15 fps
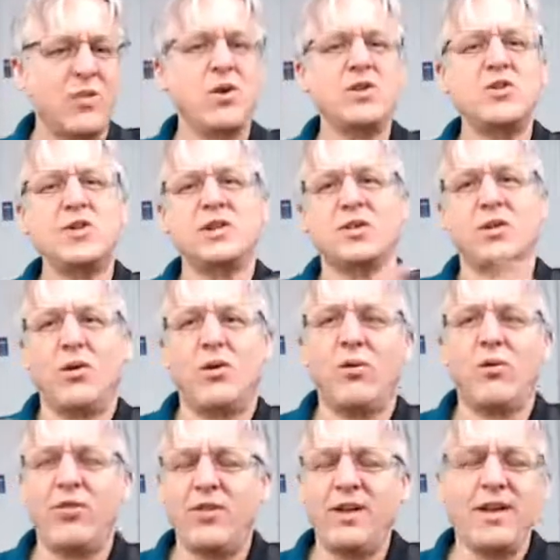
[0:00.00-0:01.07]
once you get the whole
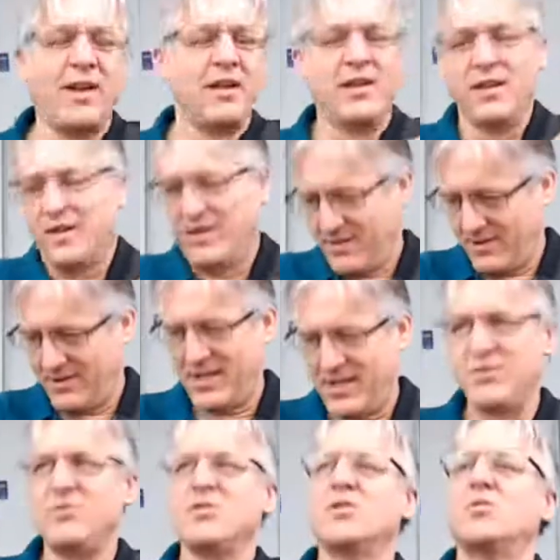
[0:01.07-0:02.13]
thing, then
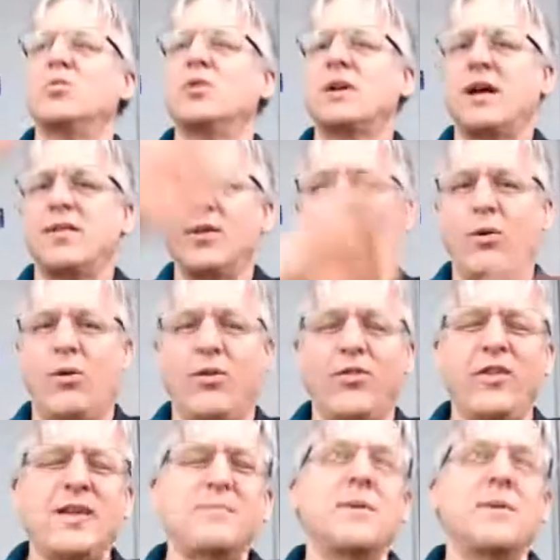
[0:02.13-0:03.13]
you just work on the whole thing.